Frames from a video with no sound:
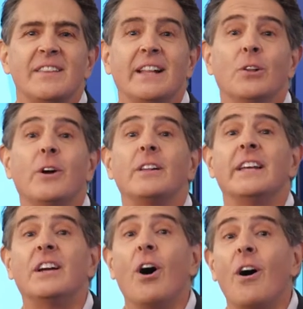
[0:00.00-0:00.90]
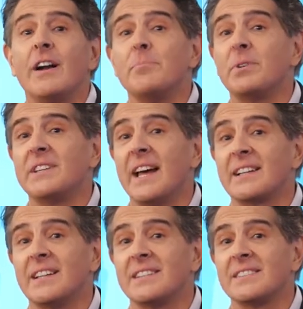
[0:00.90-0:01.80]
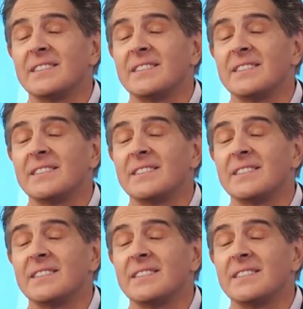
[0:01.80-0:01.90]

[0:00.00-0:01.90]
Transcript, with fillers: They loyally guard and protect us.